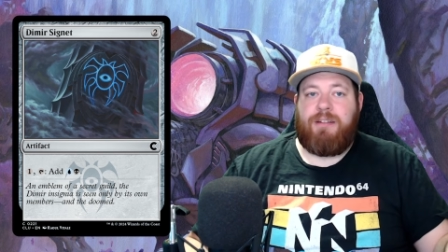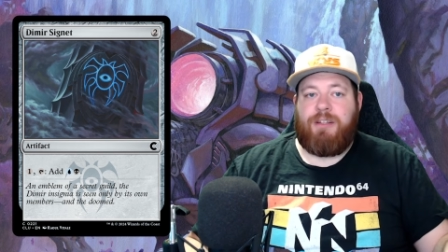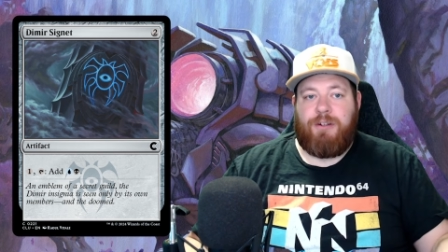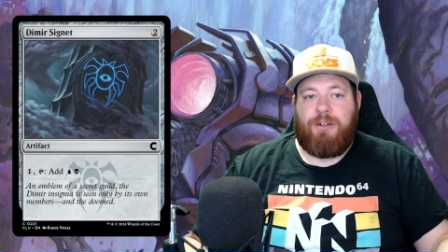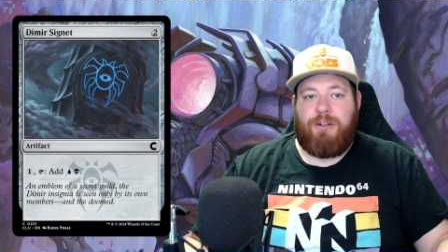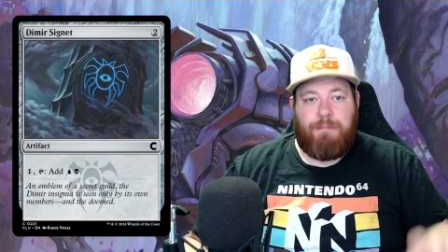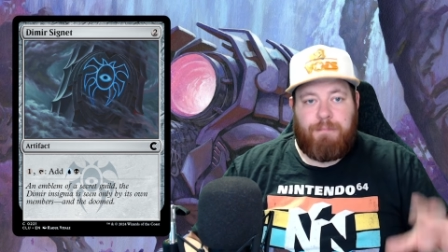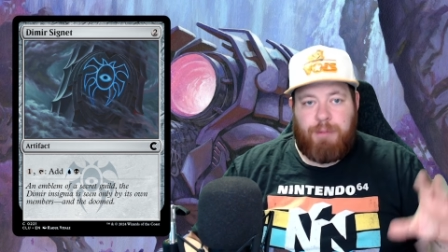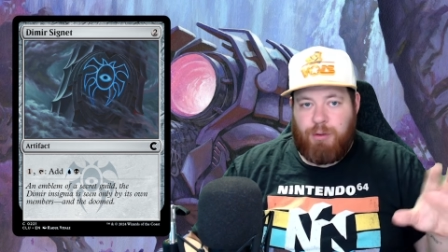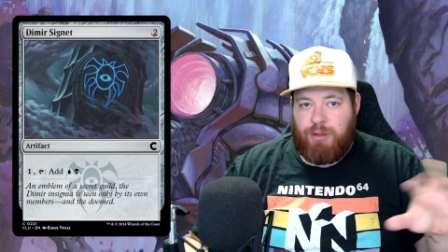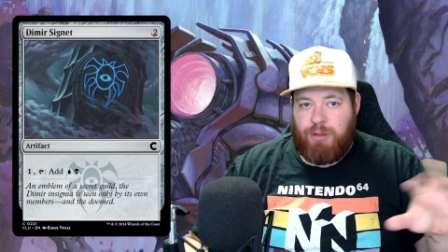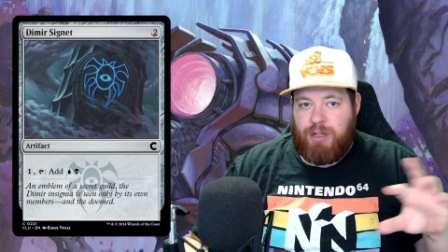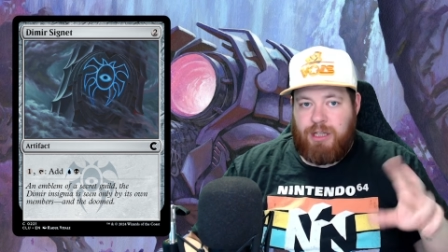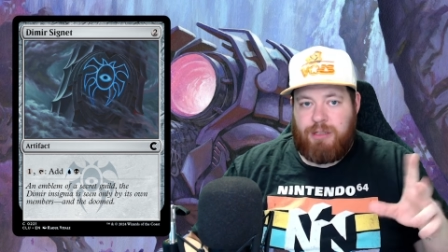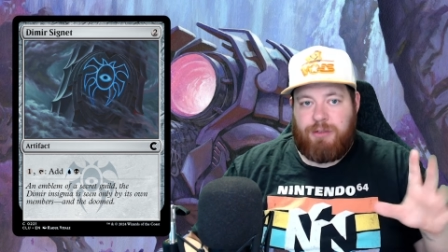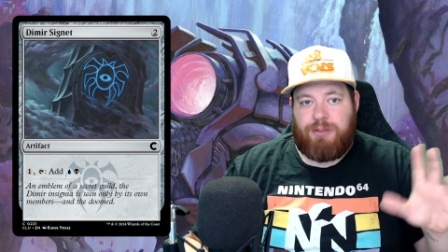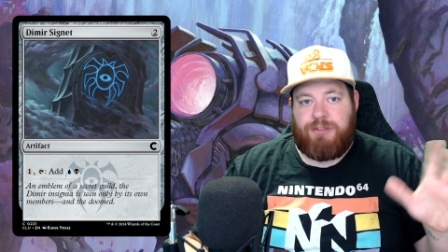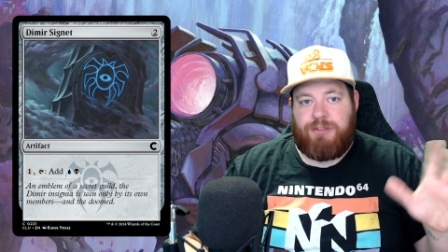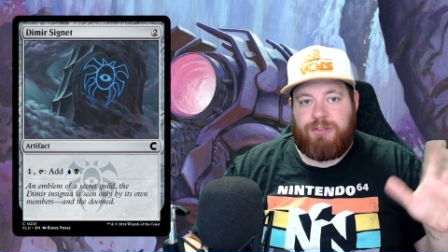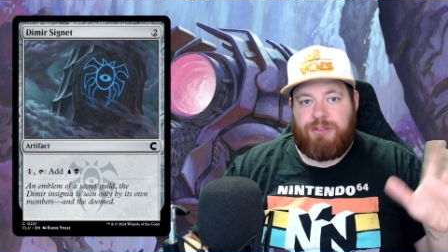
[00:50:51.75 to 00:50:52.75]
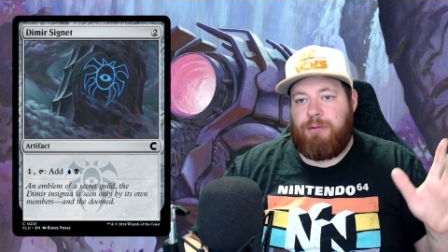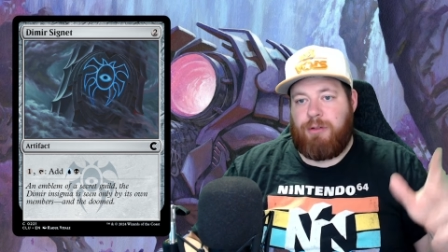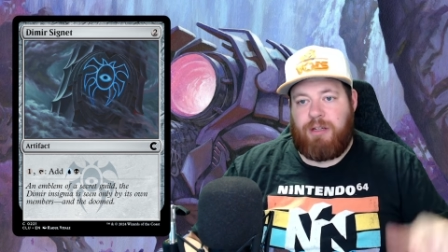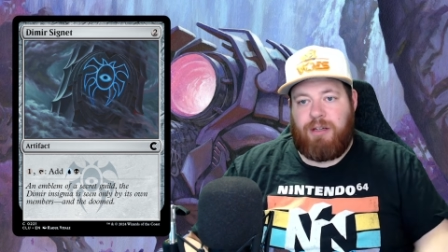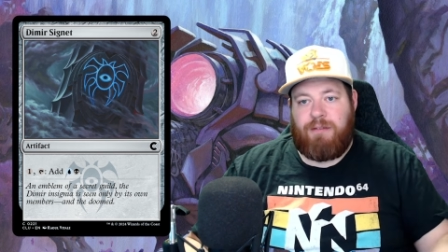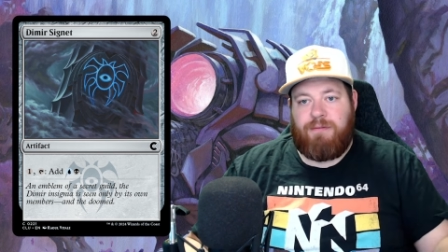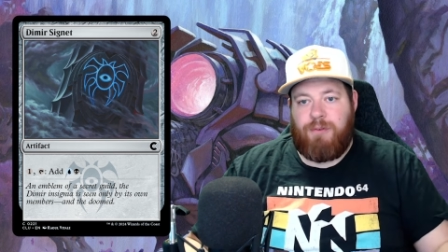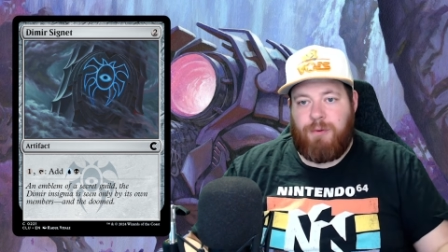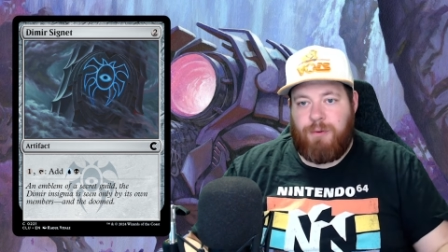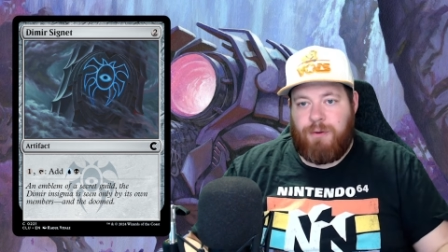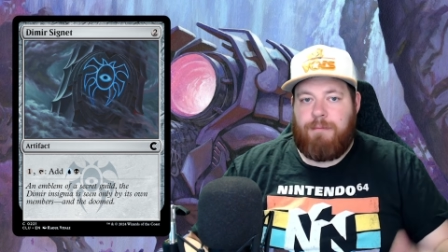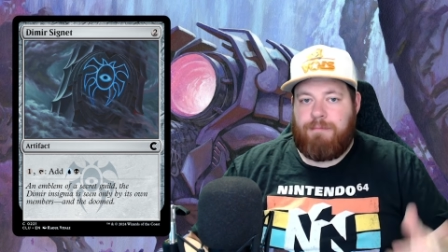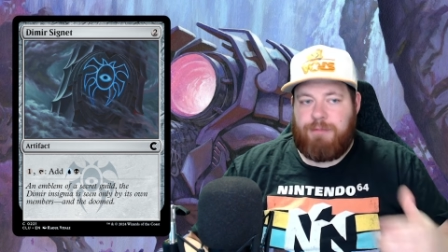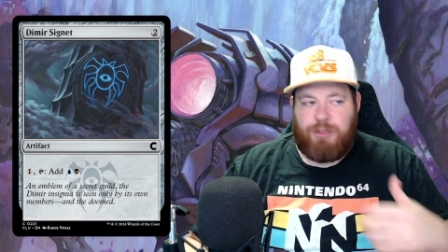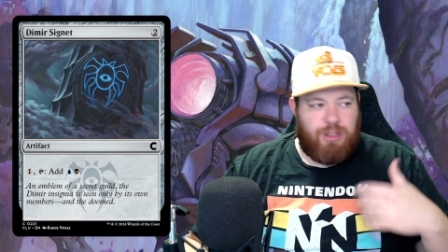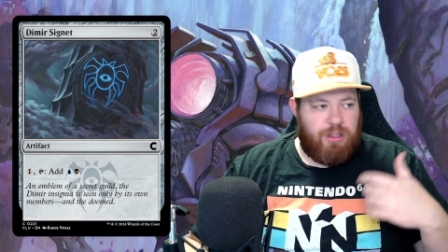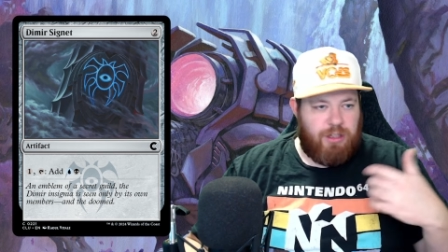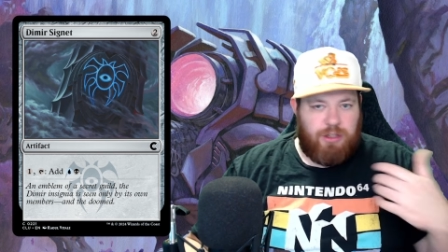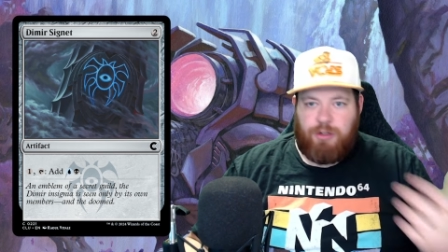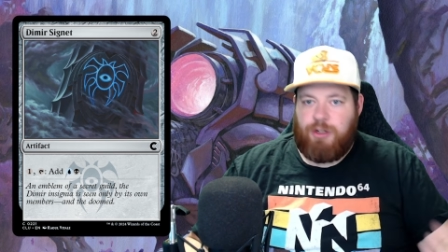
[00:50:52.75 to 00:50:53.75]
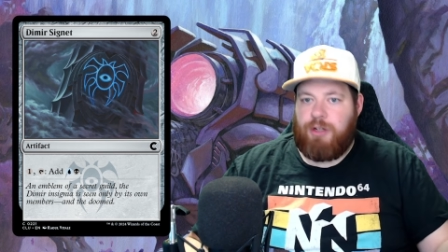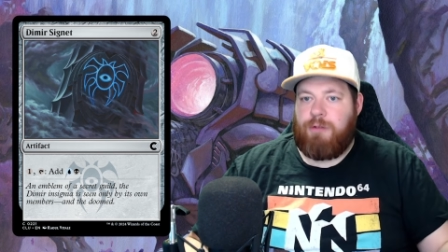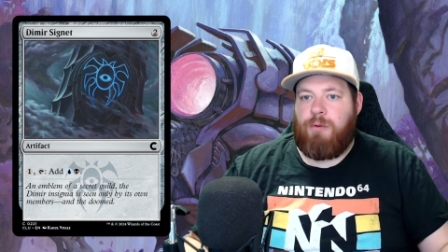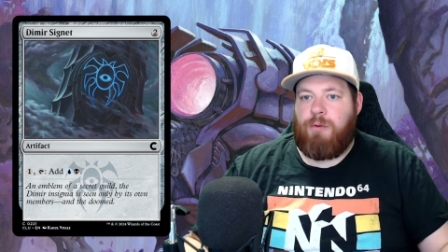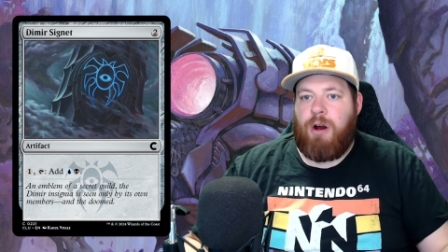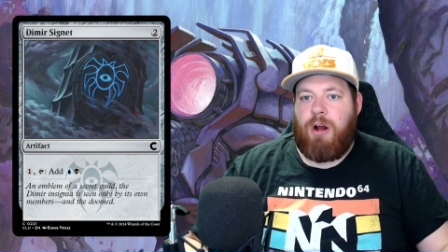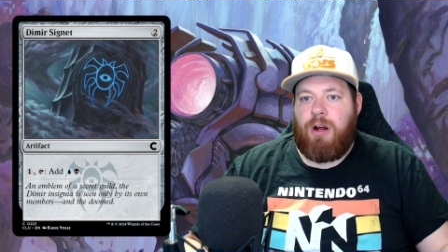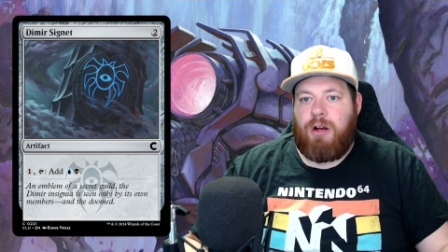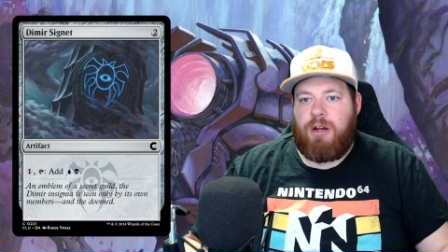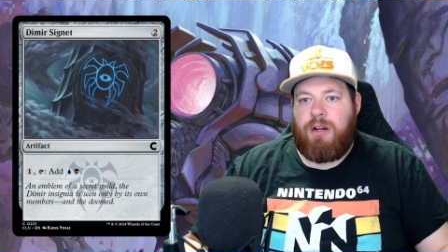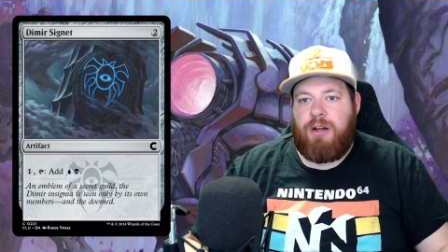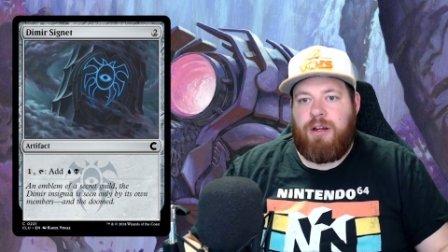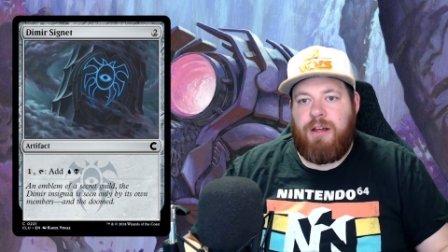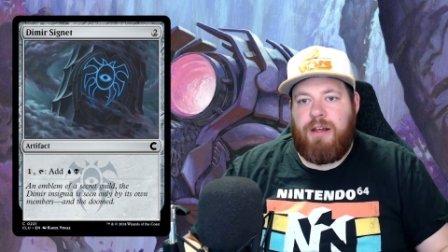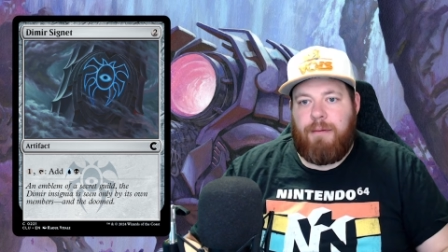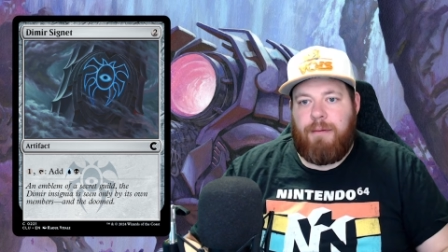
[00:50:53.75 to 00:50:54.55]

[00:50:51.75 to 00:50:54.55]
both colors that I'm looking for. Just another good rock.